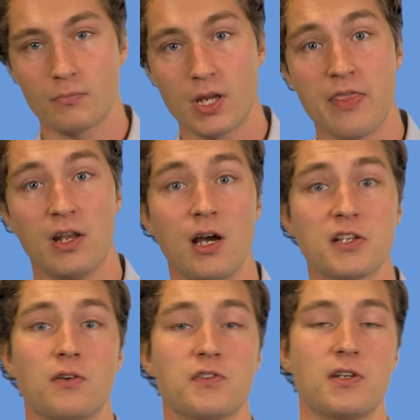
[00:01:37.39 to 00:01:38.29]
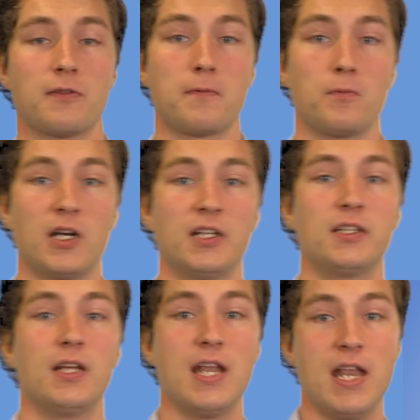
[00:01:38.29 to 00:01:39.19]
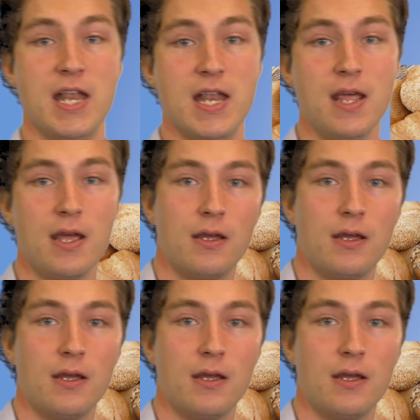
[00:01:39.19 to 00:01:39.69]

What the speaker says: And the last consonant of the word, n,